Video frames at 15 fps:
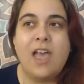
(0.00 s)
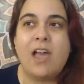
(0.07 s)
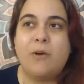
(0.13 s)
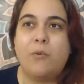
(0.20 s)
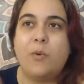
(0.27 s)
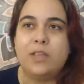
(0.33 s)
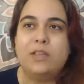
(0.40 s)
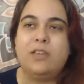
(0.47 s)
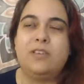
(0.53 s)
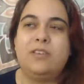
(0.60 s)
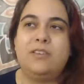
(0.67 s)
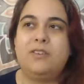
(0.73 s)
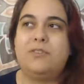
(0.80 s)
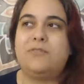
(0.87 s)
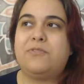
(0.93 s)
when
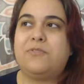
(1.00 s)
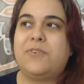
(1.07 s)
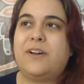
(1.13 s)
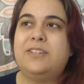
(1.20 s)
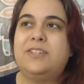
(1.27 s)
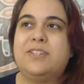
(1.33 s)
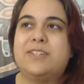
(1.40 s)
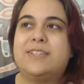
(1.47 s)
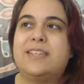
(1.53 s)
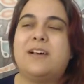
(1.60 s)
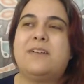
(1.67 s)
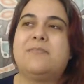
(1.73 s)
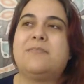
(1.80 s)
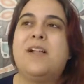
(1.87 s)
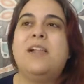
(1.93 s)
you find
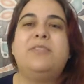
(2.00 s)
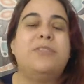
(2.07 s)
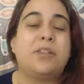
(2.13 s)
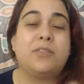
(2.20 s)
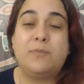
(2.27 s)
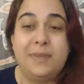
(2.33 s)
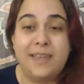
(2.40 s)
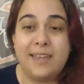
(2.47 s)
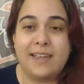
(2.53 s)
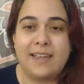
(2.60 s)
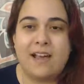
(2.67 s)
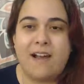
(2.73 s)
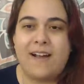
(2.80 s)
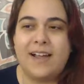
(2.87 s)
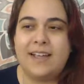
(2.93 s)
yourself not being
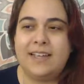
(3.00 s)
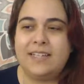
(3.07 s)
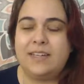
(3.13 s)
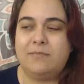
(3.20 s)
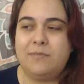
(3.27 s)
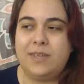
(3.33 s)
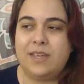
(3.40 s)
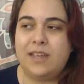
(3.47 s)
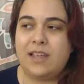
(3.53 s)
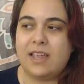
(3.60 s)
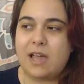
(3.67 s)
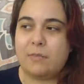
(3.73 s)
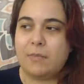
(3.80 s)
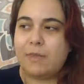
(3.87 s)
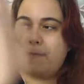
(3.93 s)
kind, and
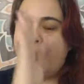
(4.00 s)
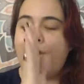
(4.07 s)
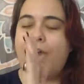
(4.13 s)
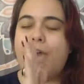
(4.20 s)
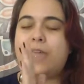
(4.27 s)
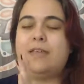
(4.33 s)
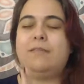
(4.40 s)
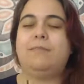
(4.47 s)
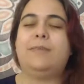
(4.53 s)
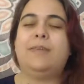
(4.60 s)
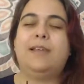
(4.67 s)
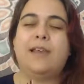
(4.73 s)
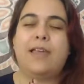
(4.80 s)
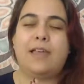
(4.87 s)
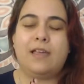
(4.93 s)
coming back and
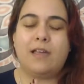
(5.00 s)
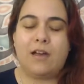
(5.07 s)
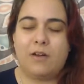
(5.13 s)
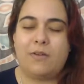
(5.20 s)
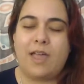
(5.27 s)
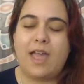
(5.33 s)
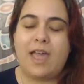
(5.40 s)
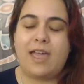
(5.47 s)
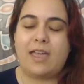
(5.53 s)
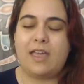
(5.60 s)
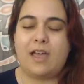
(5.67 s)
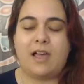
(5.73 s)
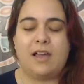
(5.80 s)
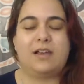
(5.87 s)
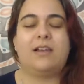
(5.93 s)
being like,
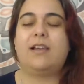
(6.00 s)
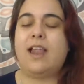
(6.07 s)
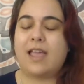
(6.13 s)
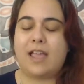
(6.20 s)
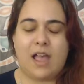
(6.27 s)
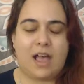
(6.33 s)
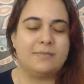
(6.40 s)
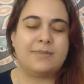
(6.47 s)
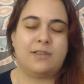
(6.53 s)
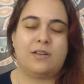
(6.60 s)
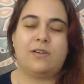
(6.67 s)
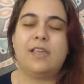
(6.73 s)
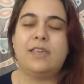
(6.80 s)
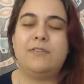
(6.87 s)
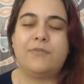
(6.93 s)
okay, like, I'm
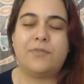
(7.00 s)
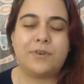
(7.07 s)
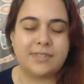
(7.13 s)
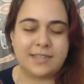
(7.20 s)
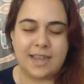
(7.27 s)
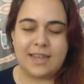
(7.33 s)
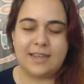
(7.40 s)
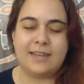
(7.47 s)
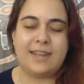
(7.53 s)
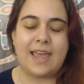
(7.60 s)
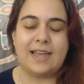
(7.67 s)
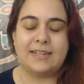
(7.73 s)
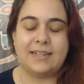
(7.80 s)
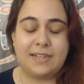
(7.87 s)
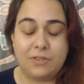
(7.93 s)
sorry for saying
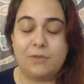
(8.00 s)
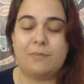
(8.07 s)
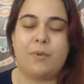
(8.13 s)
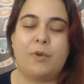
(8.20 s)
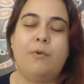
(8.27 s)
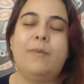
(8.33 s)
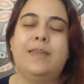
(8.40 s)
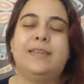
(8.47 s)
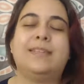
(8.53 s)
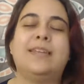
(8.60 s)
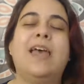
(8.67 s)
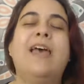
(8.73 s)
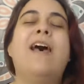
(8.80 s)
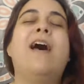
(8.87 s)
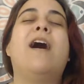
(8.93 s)
that in the moment,
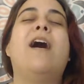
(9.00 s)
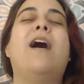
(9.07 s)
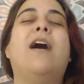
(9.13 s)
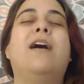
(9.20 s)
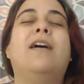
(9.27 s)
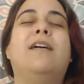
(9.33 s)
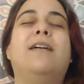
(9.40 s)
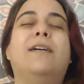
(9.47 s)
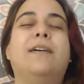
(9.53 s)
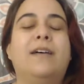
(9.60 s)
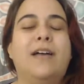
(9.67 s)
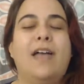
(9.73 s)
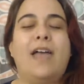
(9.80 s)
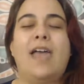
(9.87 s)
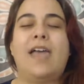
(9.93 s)

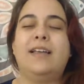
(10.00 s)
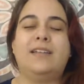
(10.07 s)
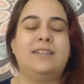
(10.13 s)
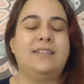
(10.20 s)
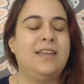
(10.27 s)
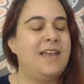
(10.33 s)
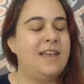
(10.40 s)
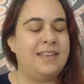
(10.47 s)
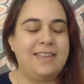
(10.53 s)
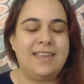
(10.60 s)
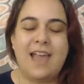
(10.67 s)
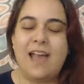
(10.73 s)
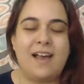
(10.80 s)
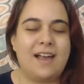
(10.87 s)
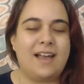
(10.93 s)
and
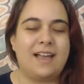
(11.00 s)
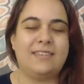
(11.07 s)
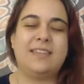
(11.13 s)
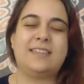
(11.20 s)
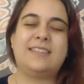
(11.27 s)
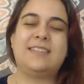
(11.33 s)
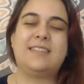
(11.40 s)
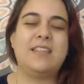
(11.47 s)
yeah, that's